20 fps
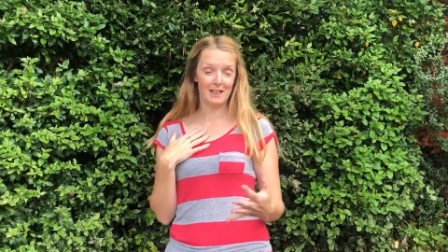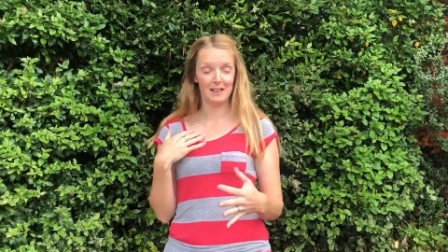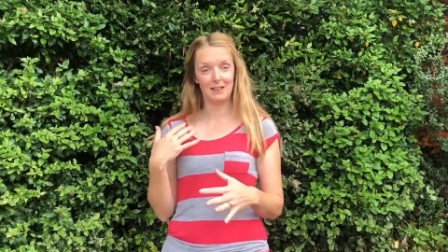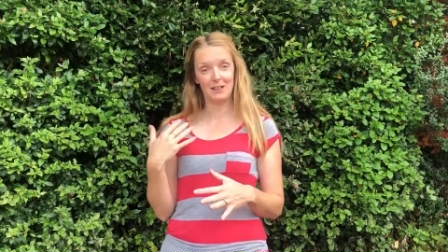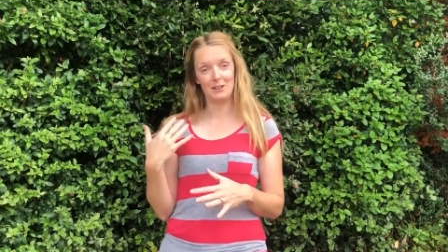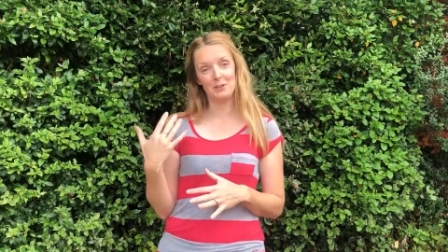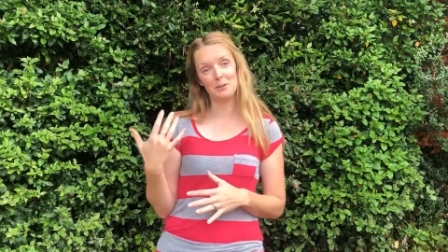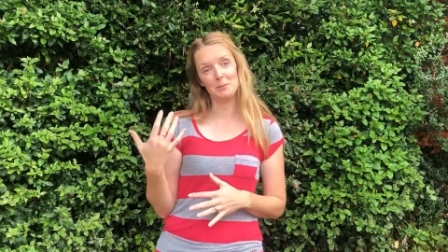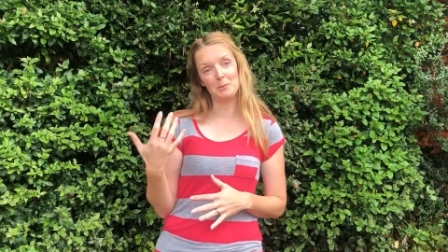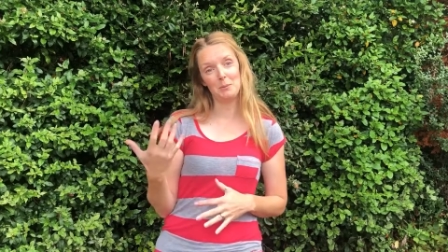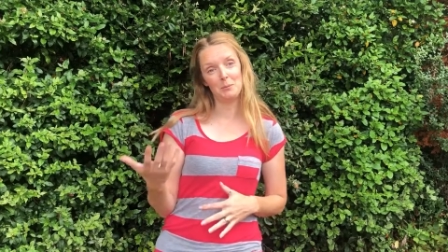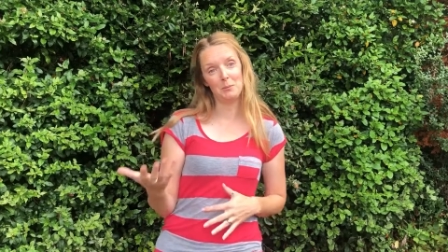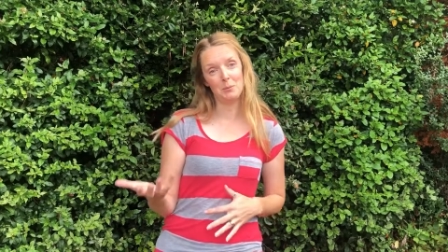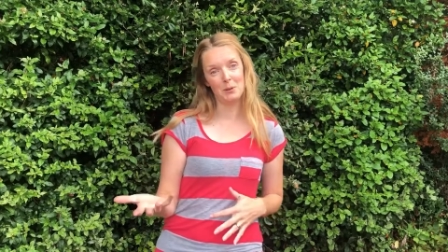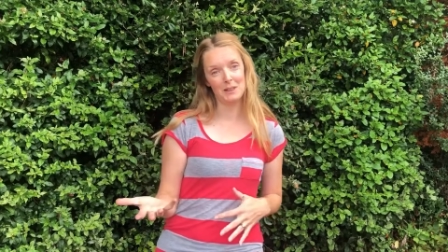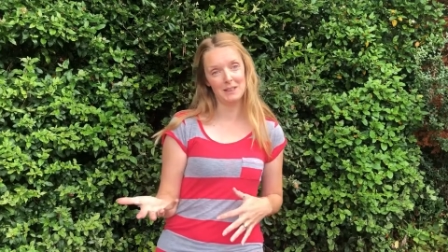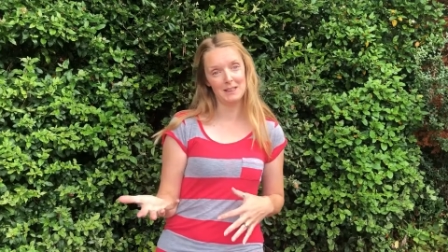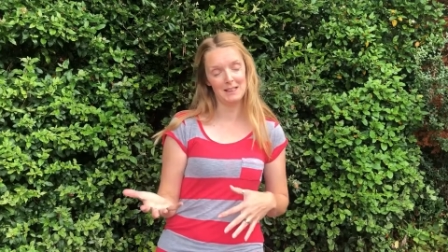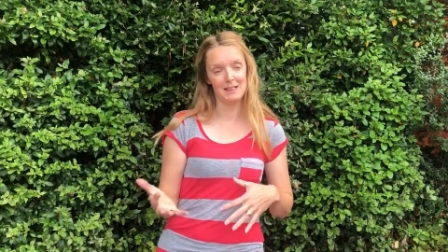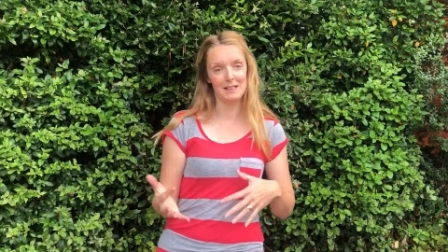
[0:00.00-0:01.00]
telling you to be
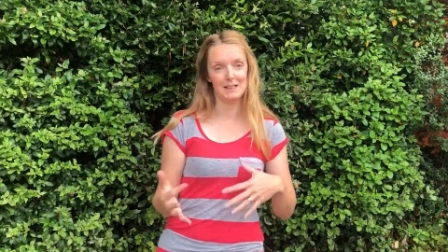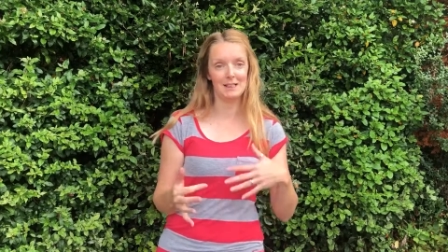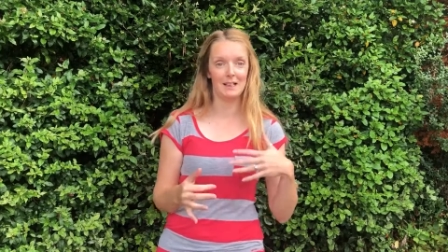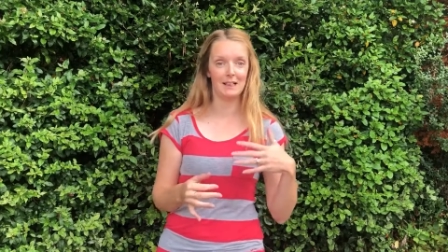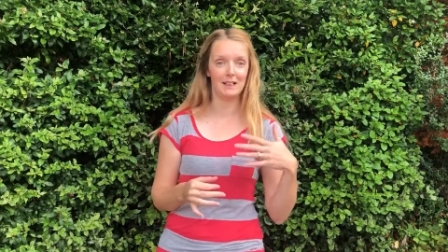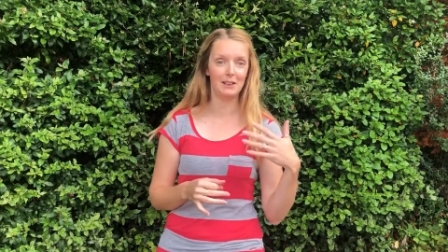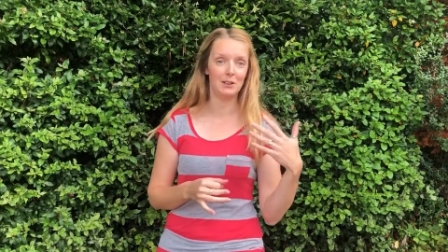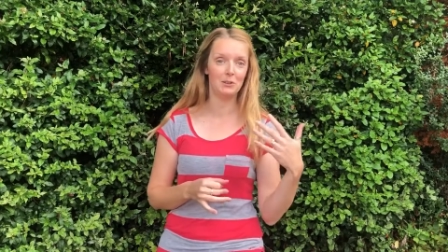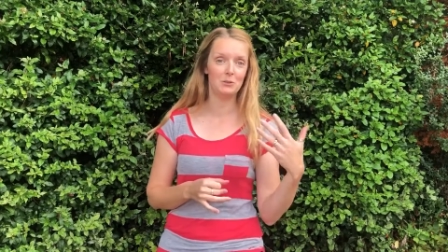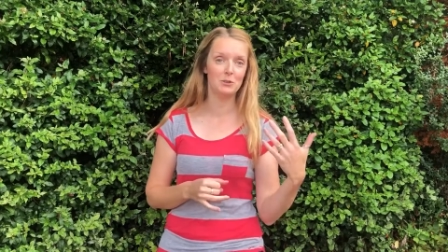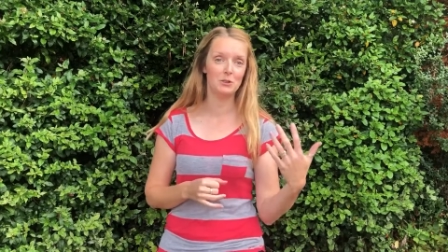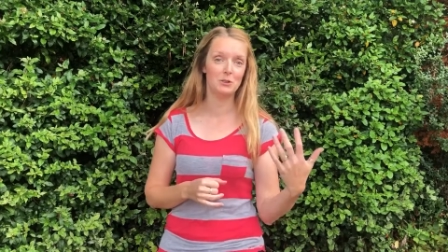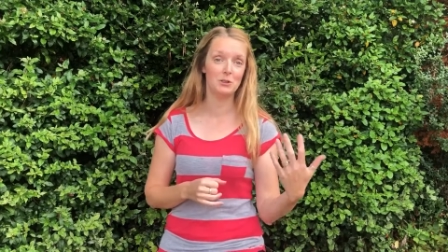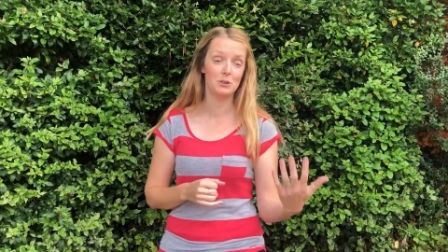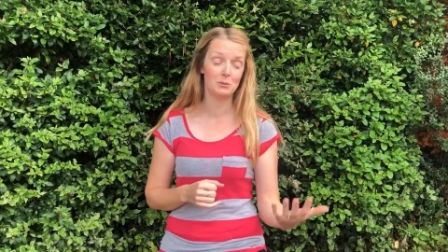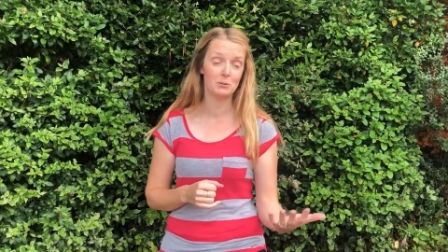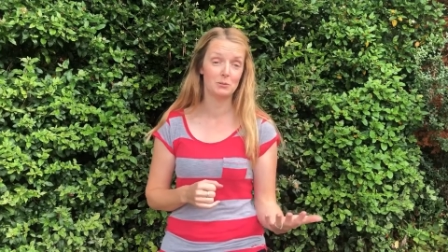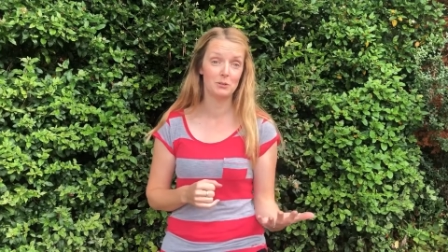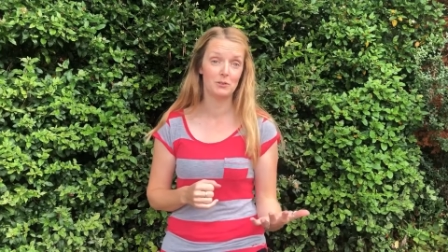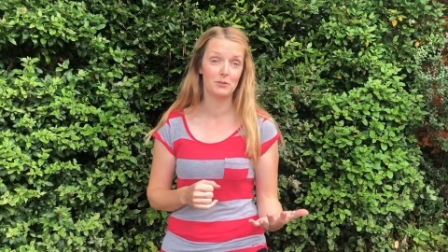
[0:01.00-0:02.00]
pretty, telling you
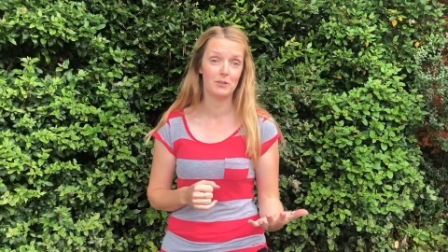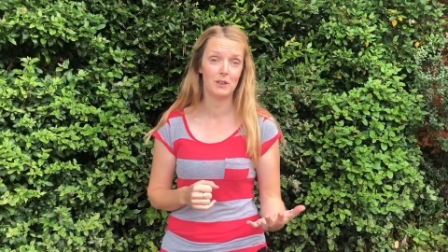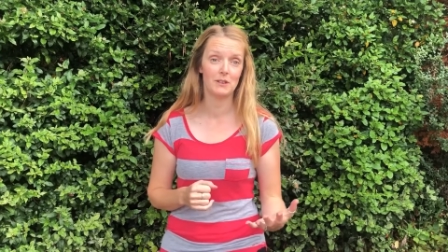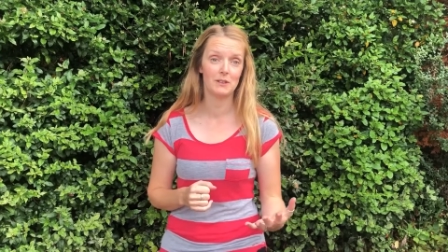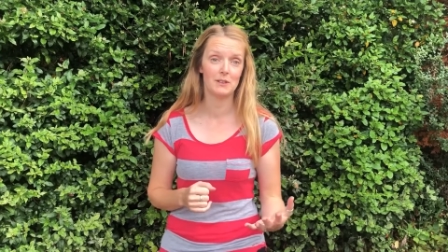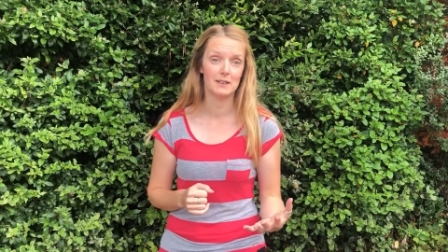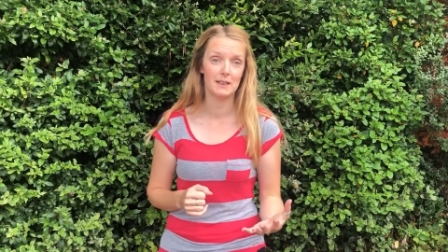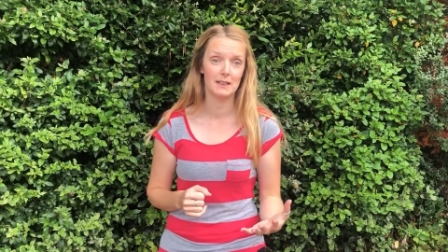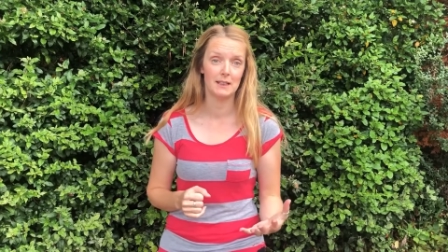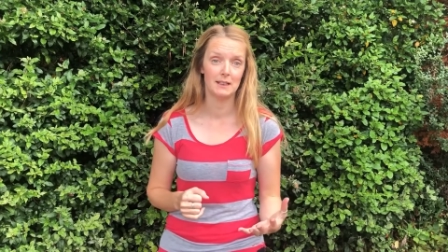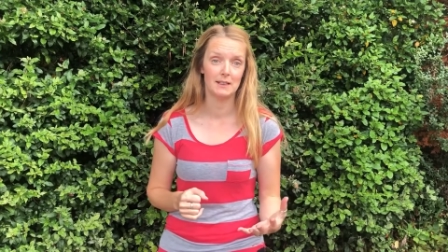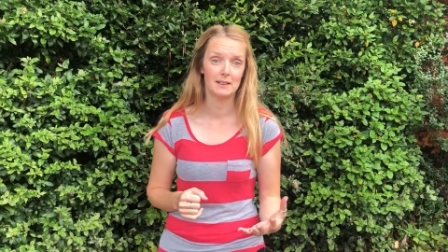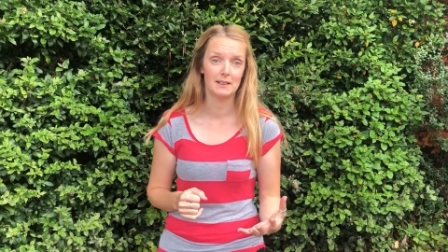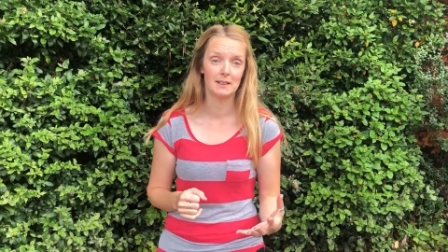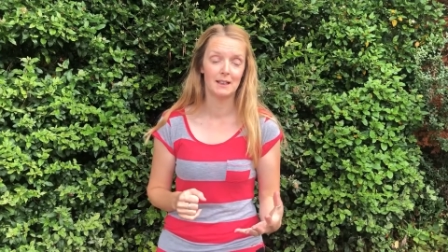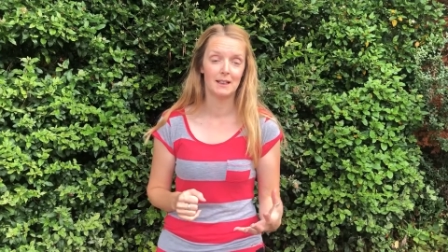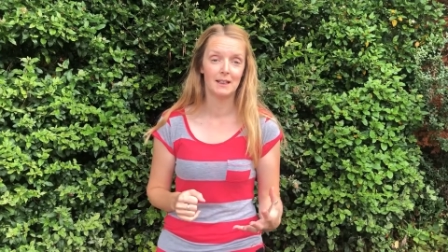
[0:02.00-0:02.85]
to do all of those things.